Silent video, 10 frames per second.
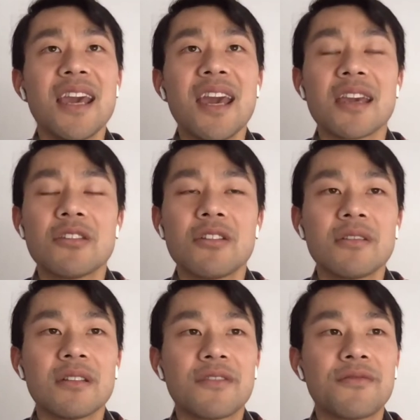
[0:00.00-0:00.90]
yeah, you
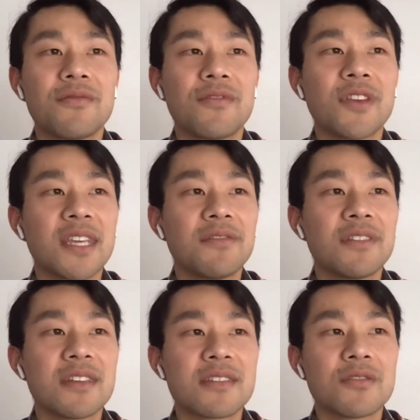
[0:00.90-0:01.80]
know,
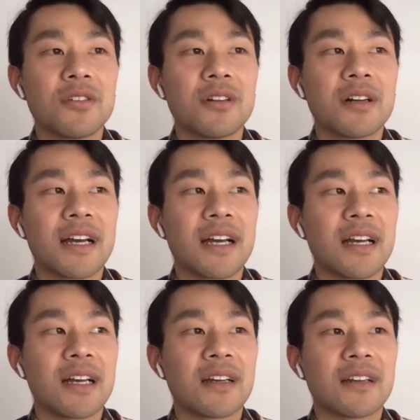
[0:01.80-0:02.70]
forgiveness, or
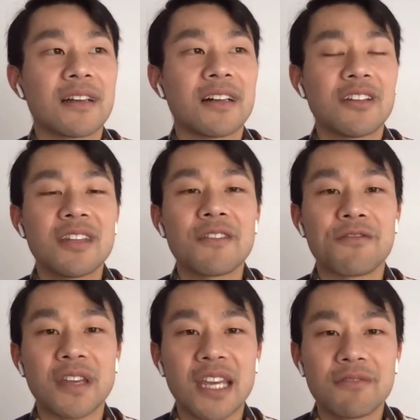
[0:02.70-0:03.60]
I don't think
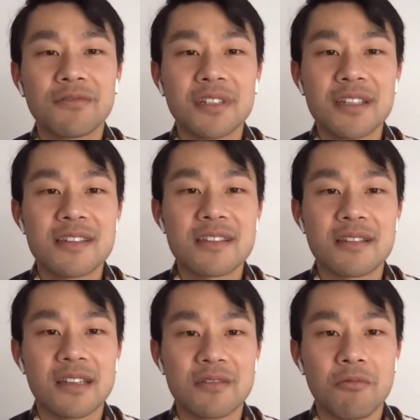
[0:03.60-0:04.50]
forgetfulness
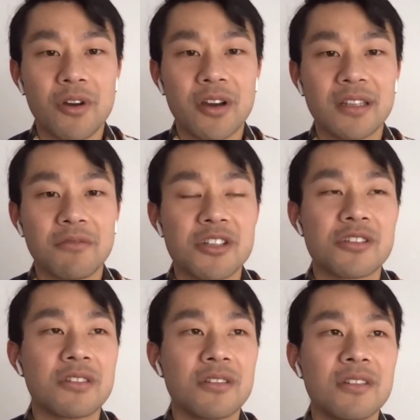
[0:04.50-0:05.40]
is a word that we
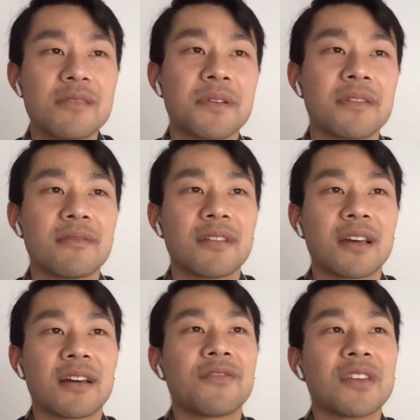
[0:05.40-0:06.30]
should use, but
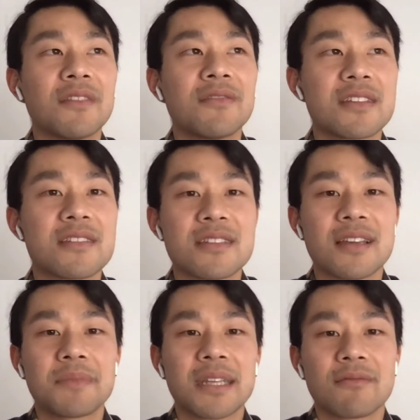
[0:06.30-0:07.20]
forgiveness is
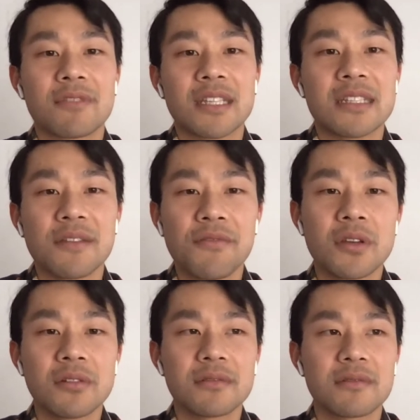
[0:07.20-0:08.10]
something really
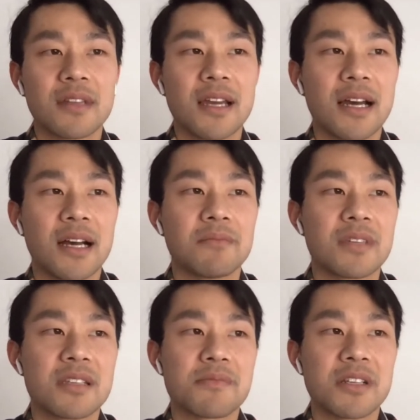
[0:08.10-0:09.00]
difficult,
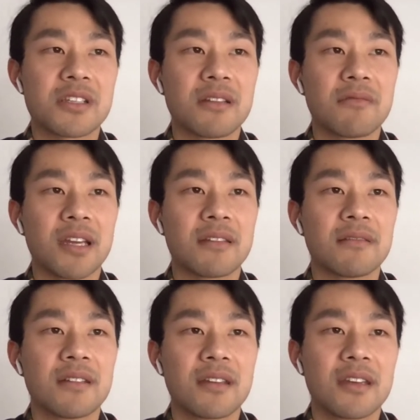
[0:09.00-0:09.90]
especially
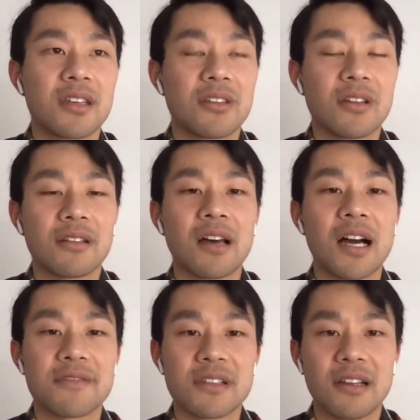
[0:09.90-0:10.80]
when, you know,
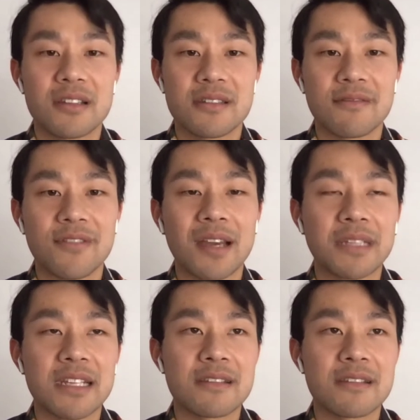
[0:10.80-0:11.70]
lives are lost and
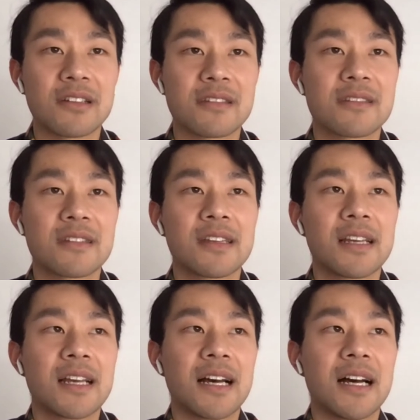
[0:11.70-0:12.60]
families lost.
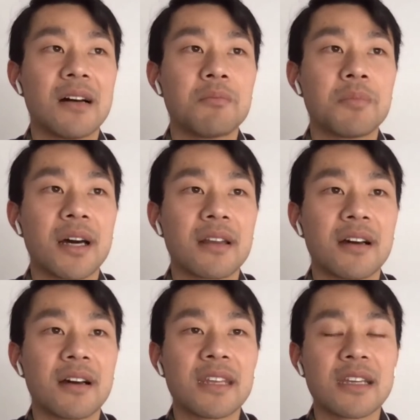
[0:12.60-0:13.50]
But
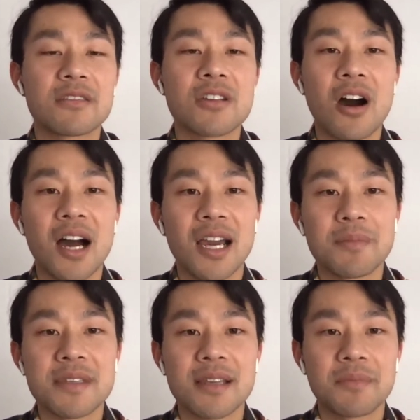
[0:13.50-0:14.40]
I think
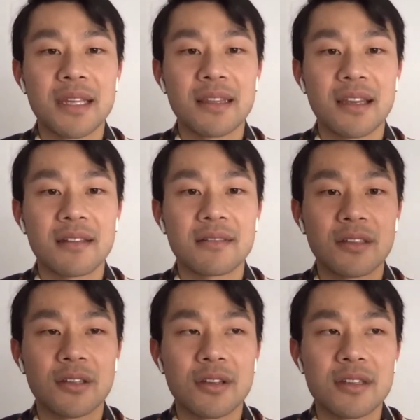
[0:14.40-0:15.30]
time is something that,
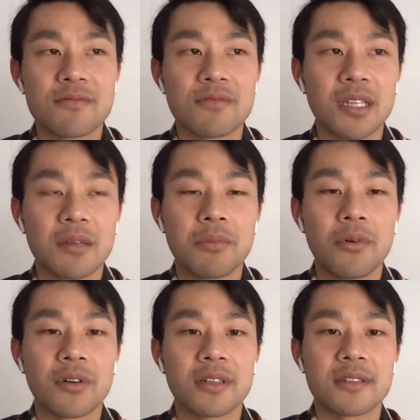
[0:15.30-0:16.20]
you know, is really
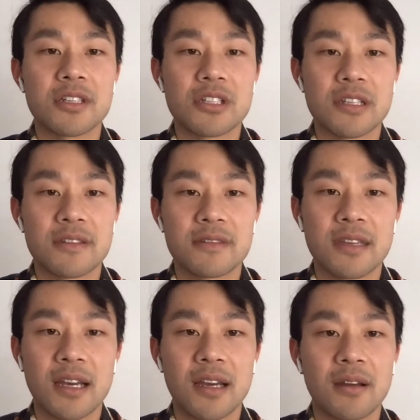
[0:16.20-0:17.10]
important to just
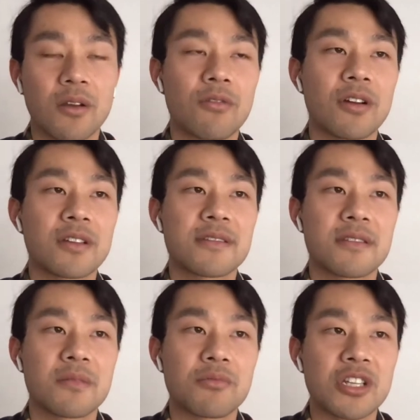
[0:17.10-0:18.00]
cross
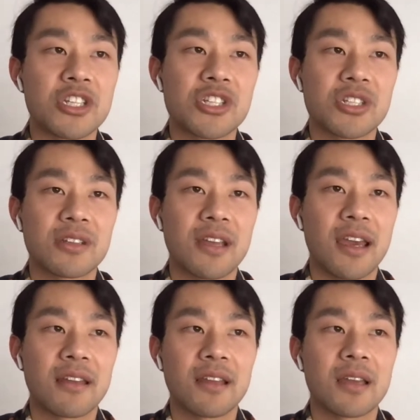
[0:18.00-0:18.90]
the bridge,
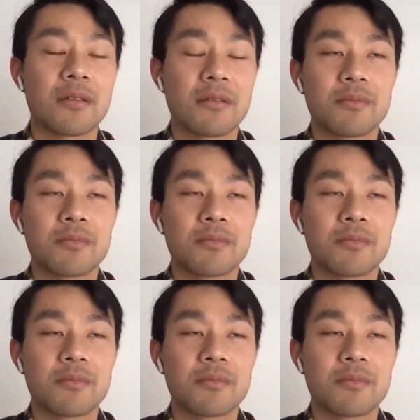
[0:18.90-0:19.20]
and